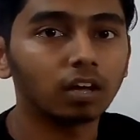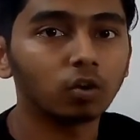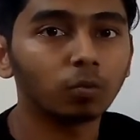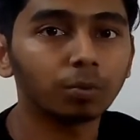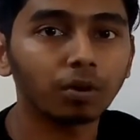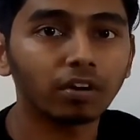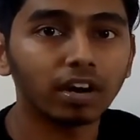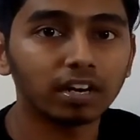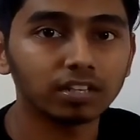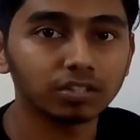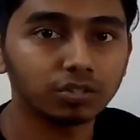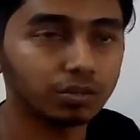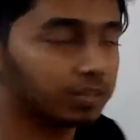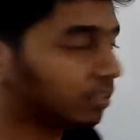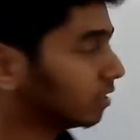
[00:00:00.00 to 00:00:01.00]
I hope you have
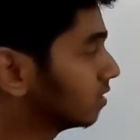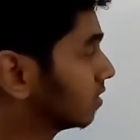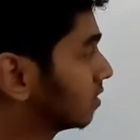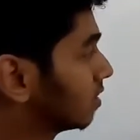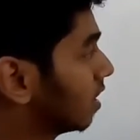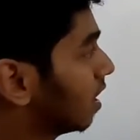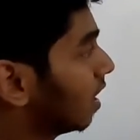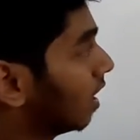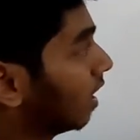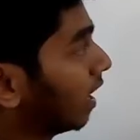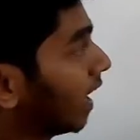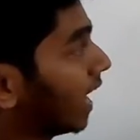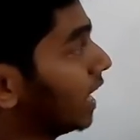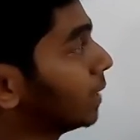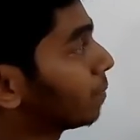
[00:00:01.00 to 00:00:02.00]
understood this.
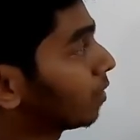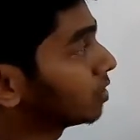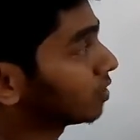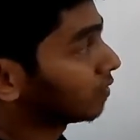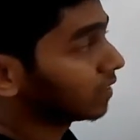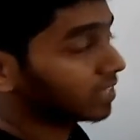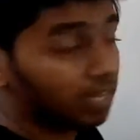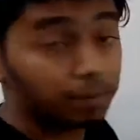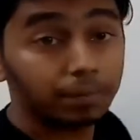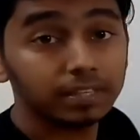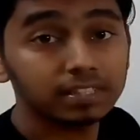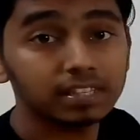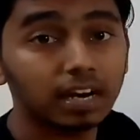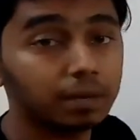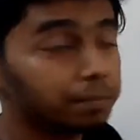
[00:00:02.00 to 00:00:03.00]
Endpoints of the
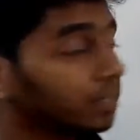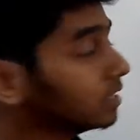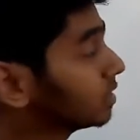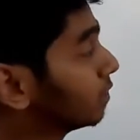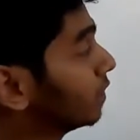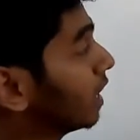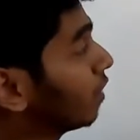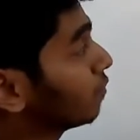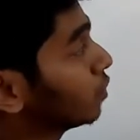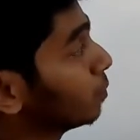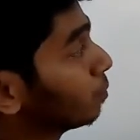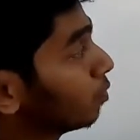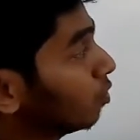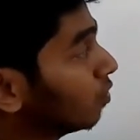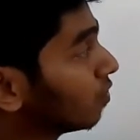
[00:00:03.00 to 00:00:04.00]
segments, that means we have
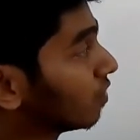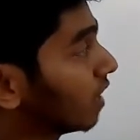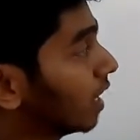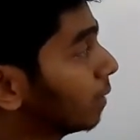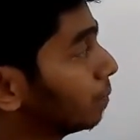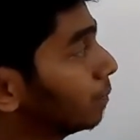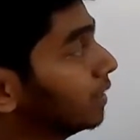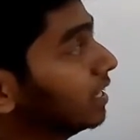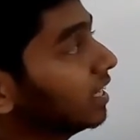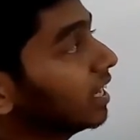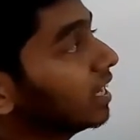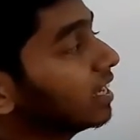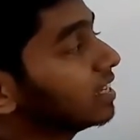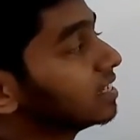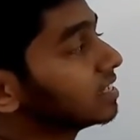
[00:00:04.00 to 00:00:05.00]
to prove that PA
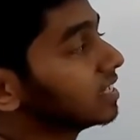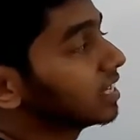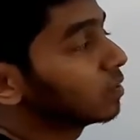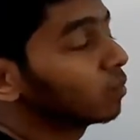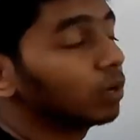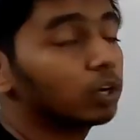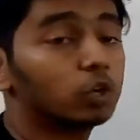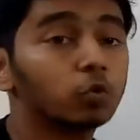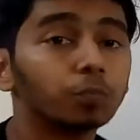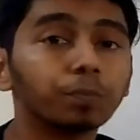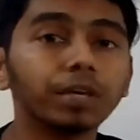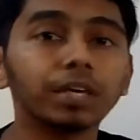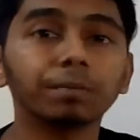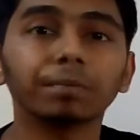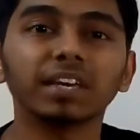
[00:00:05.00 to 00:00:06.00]
is equal to
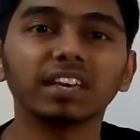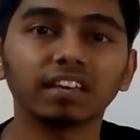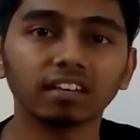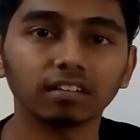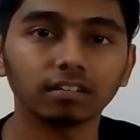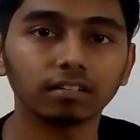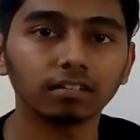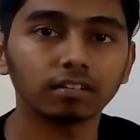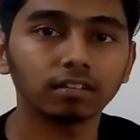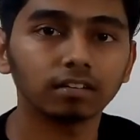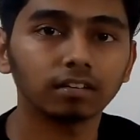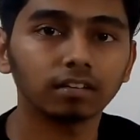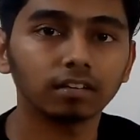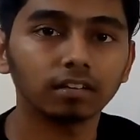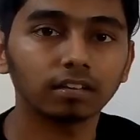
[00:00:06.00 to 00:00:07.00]
PB.
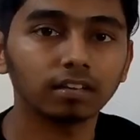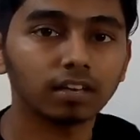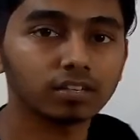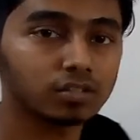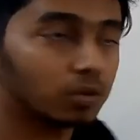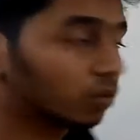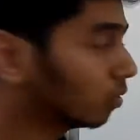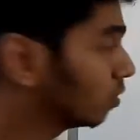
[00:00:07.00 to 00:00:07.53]
Yes or